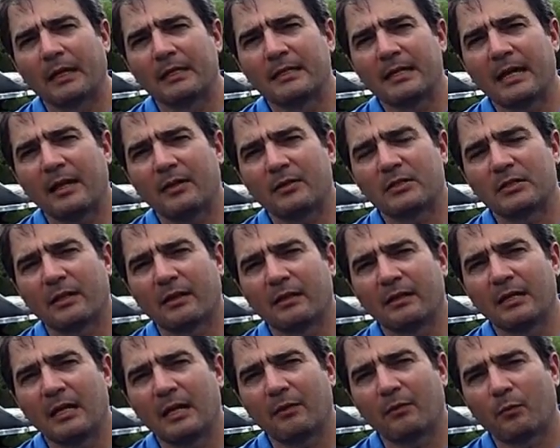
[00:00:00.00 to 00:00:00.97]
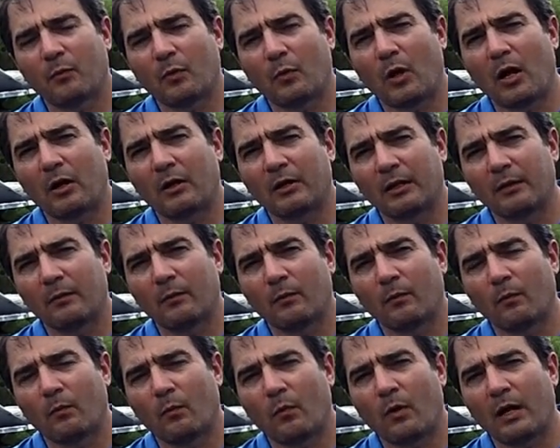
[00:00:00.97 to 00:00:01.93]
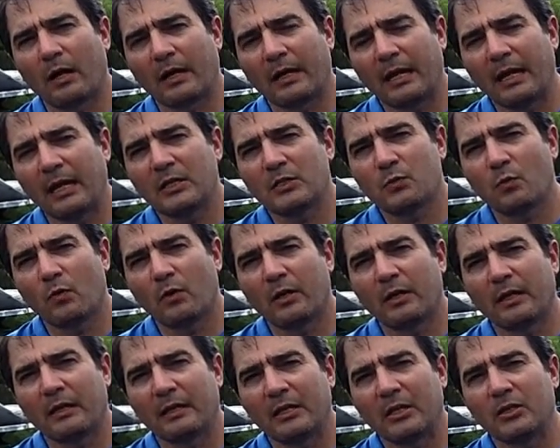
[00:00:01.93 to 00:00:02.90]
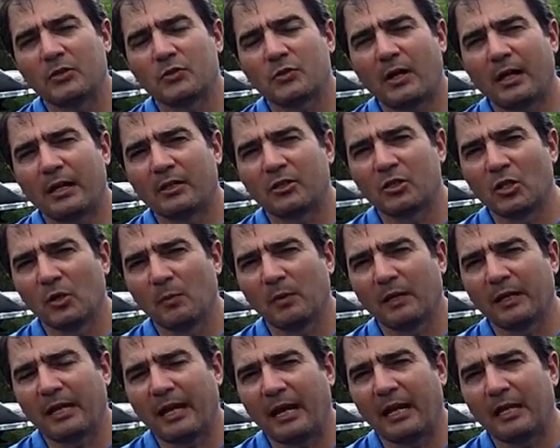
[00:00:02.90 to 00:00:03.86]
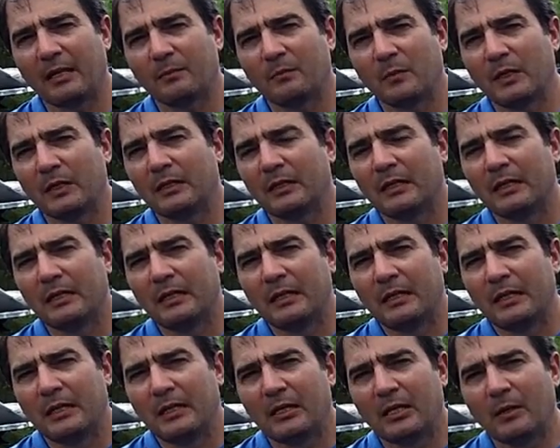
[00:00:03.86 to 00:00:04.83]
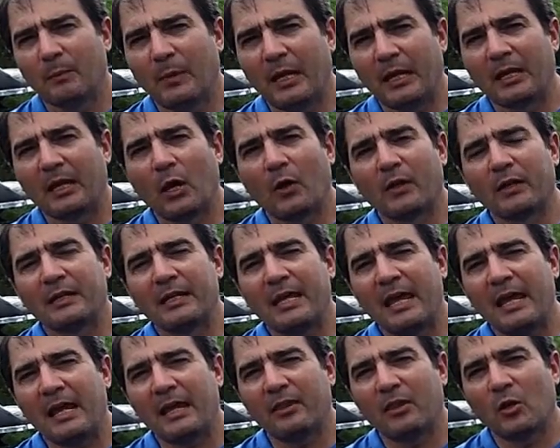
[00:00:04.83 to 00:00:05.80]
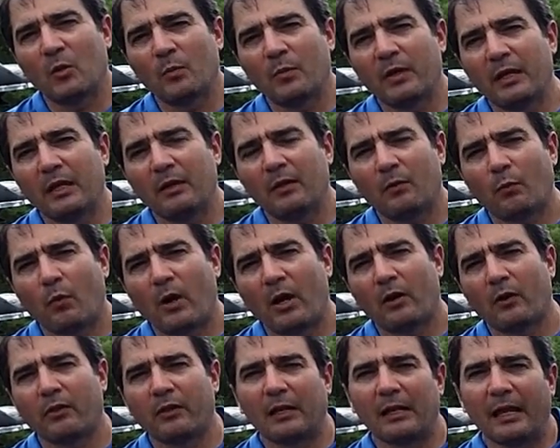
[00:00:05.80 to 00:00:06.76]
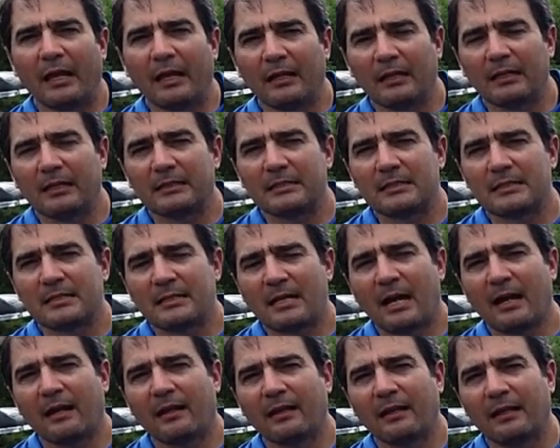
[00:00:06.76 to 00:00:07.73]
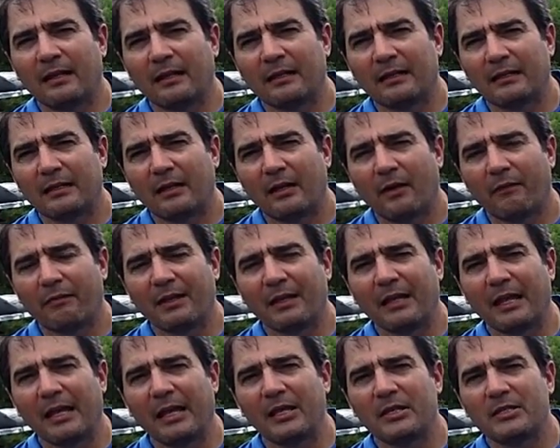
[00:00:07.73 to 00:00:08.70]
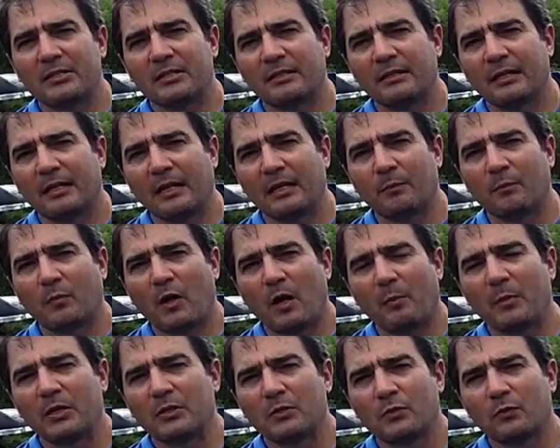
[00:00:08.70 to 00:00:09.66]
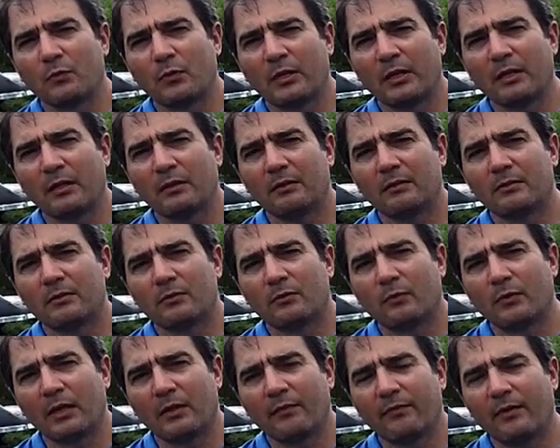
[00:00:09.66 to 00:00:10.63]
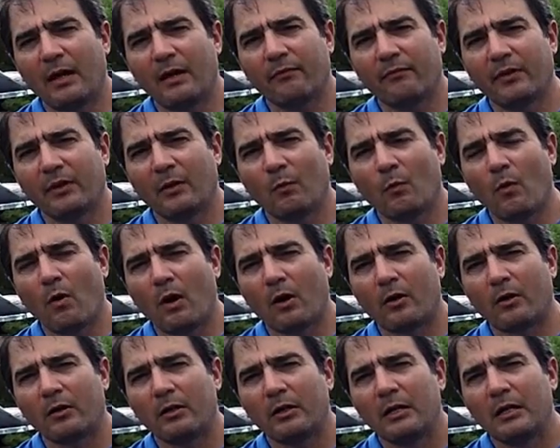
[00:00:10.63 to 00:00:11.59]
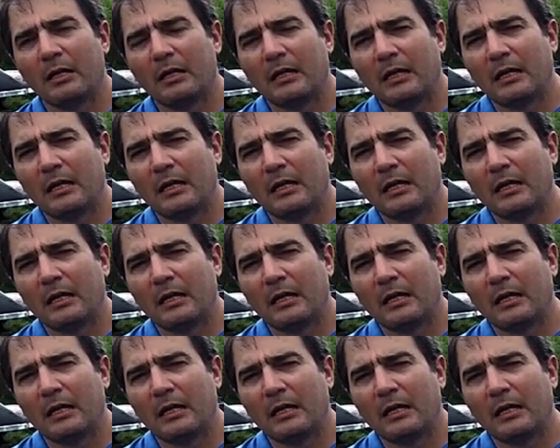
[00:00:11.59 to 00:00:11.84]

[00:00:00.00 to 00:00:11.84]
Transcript: get down to the depth where I catch one, and then you try to duplicate it. But you may go today and they'll be right on the side of the ledge in probably 20-25 feet of water,